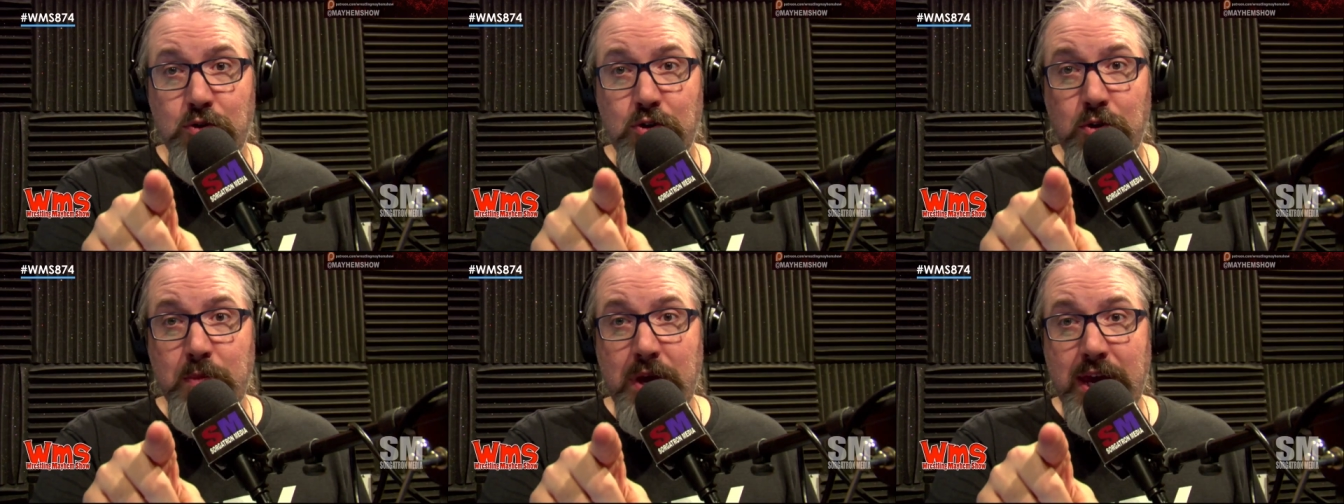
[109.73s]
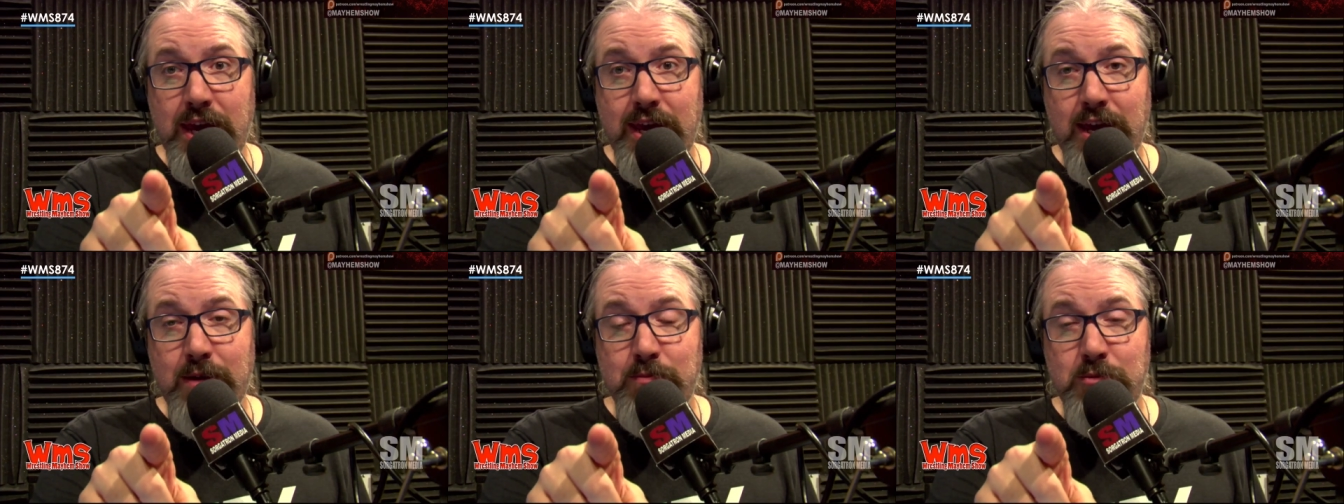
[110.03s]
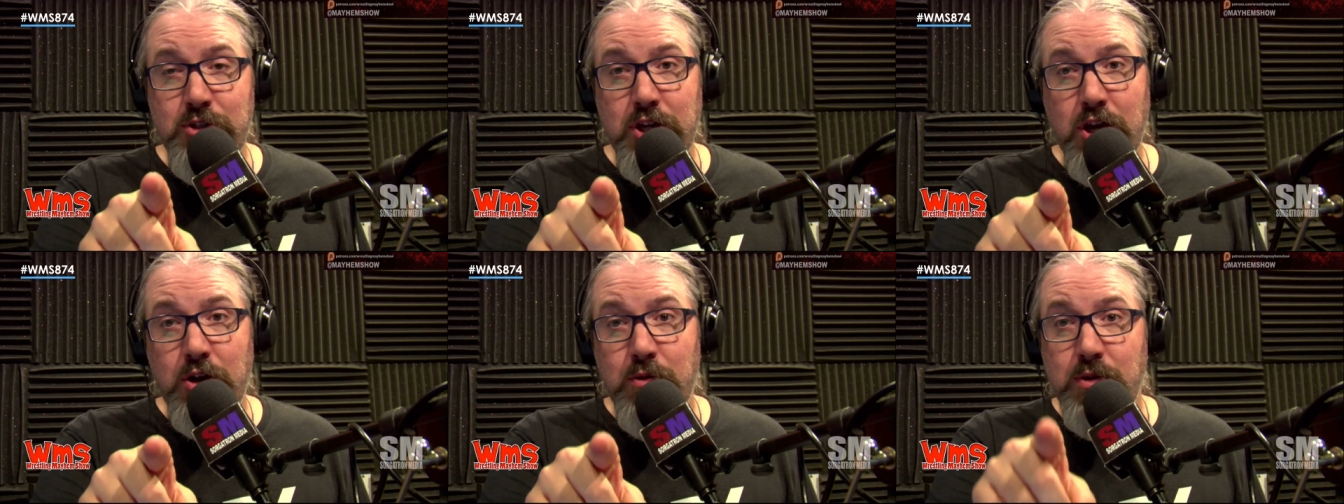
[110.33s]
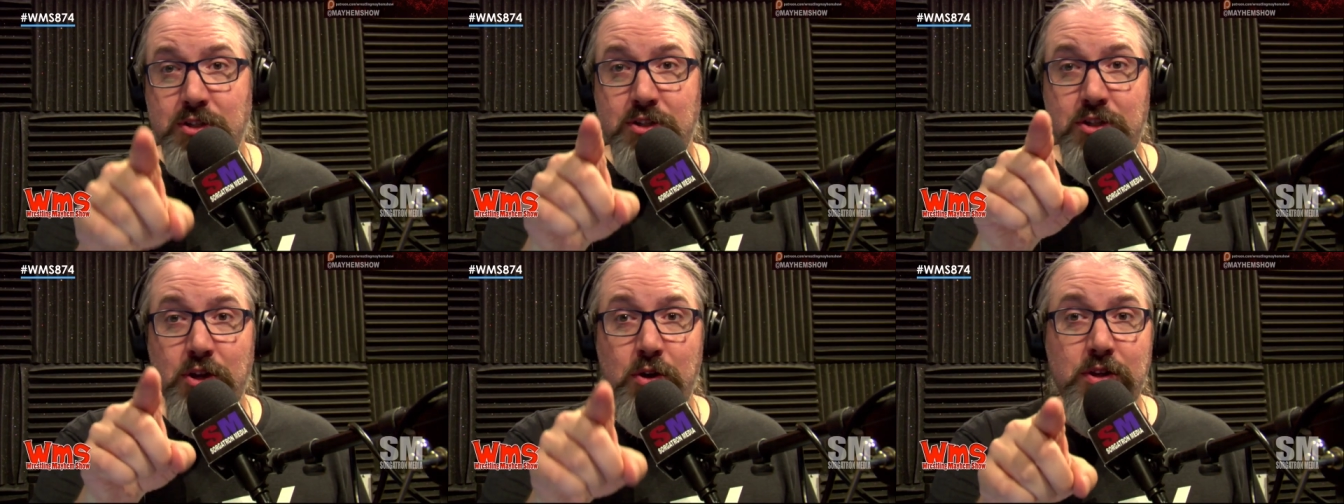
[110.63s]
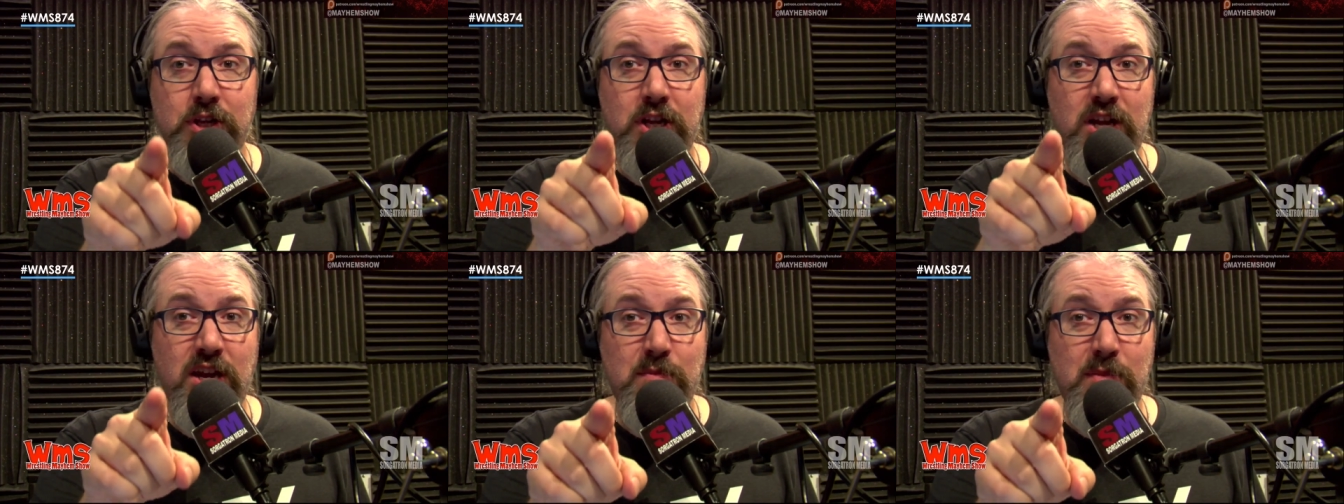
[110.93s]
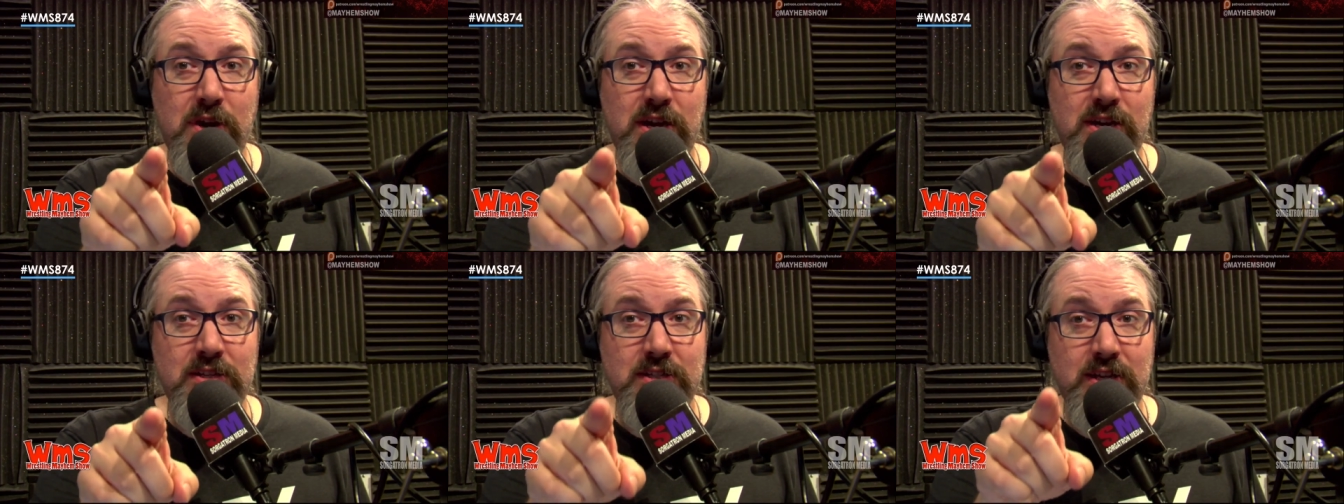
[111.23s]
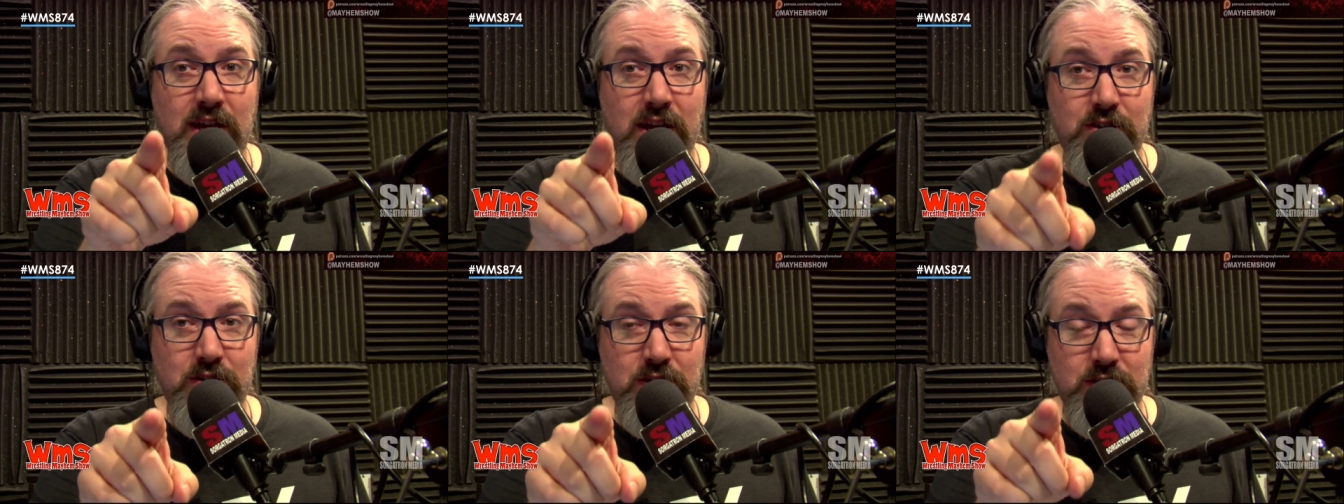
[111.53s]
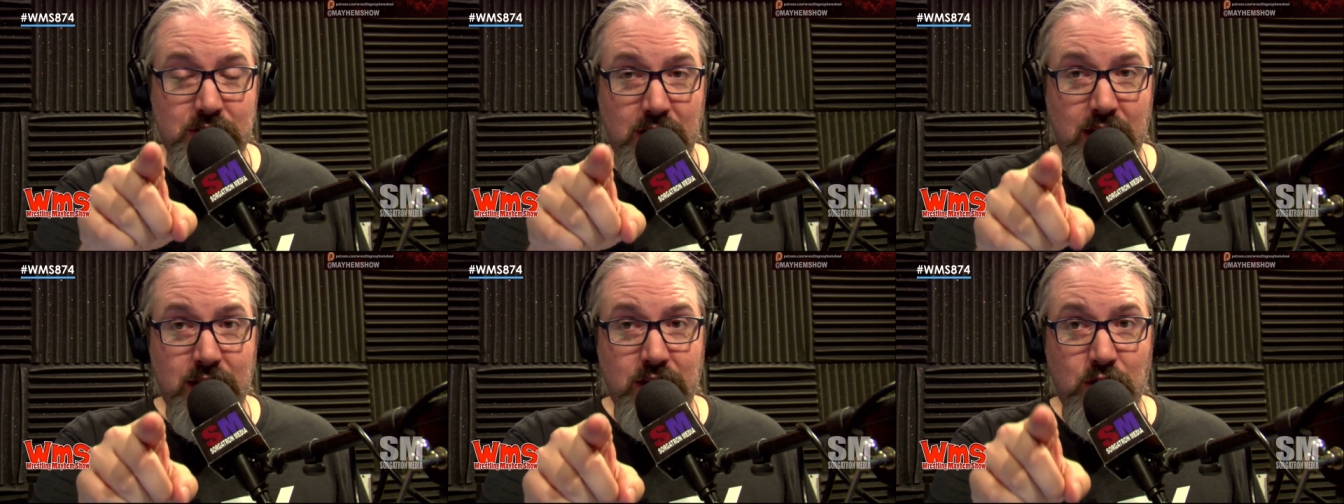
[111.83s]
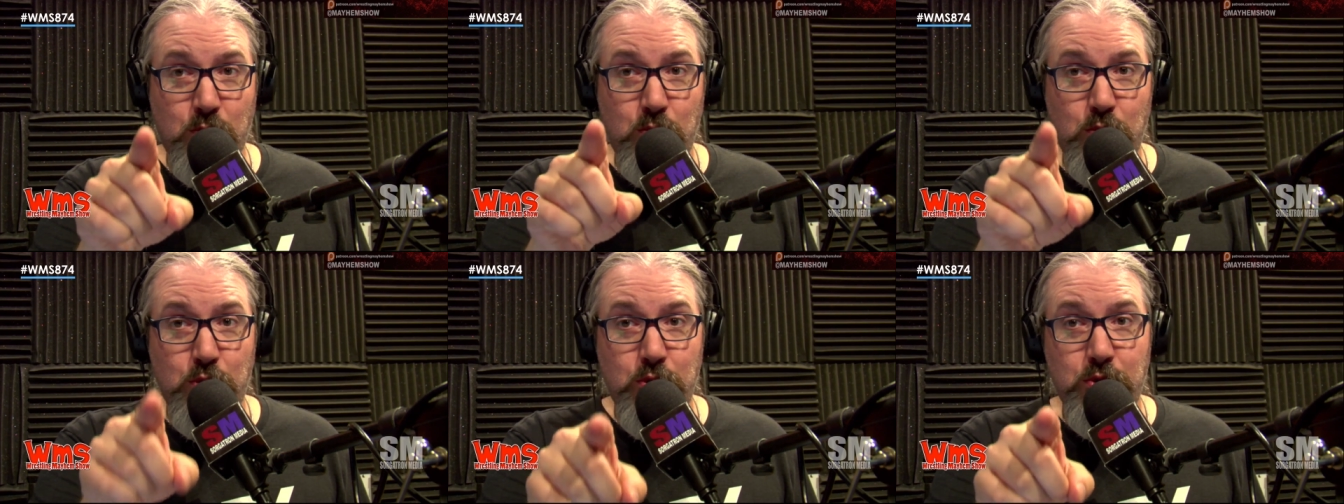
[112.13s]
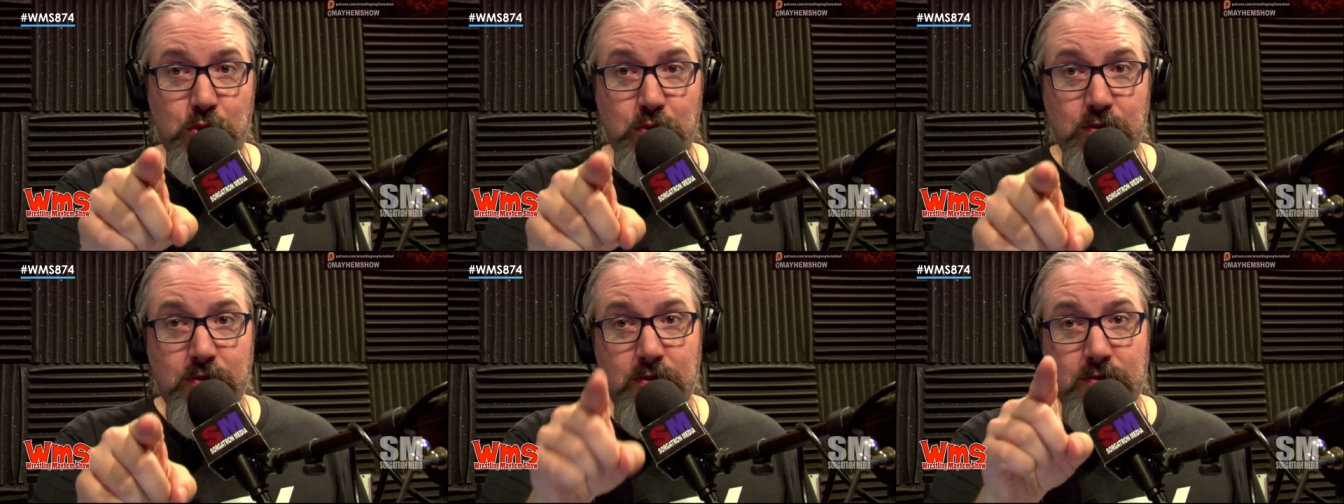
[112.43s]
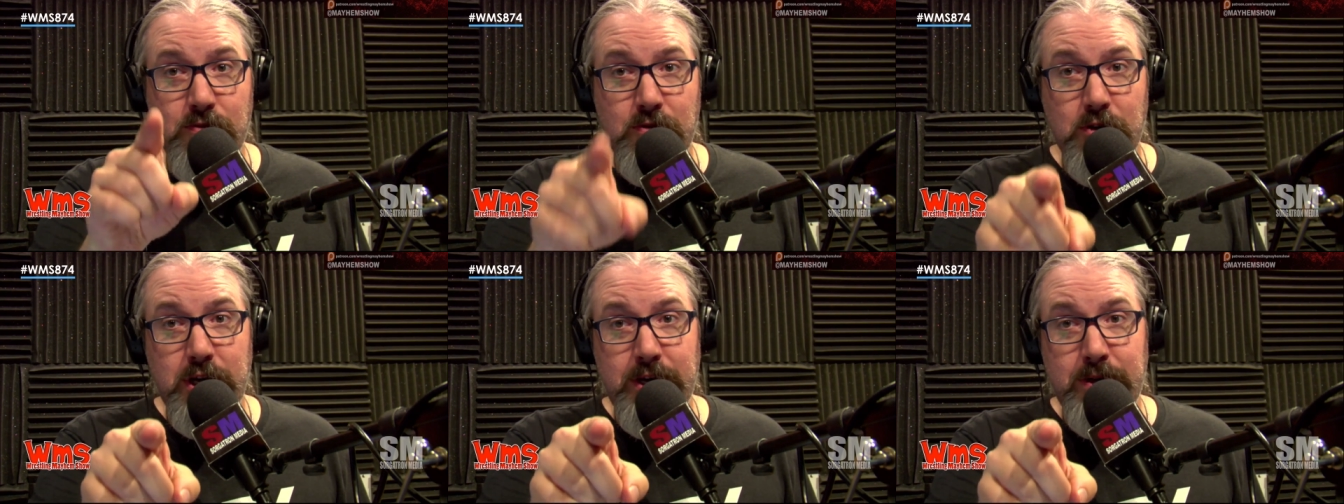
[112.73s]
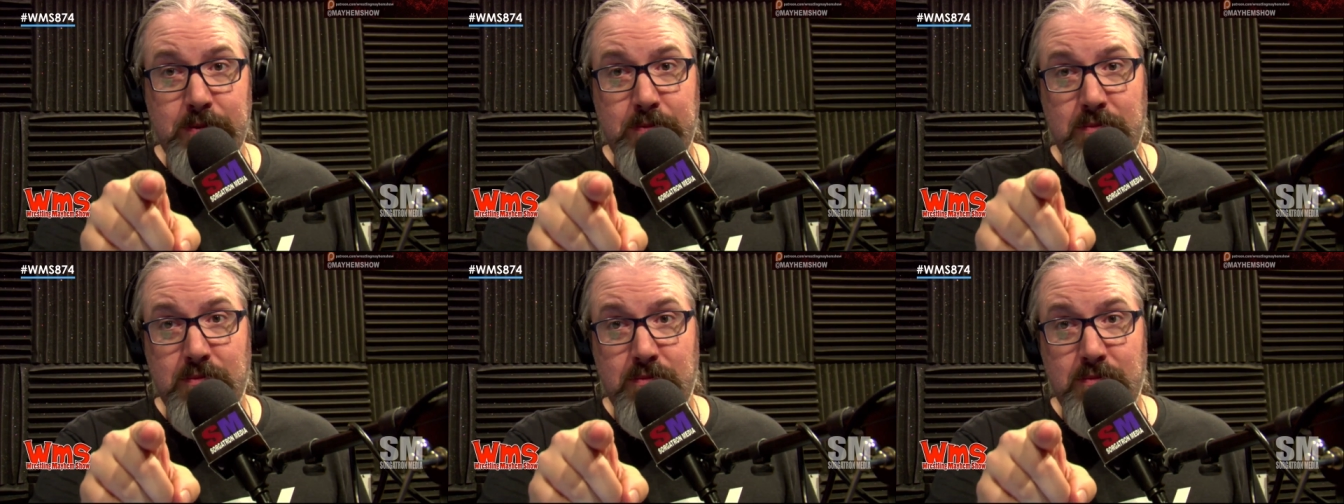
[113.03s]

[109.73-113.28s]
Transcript: rule of Mayhem Show is don't let anybody sign sign your woohoo for free.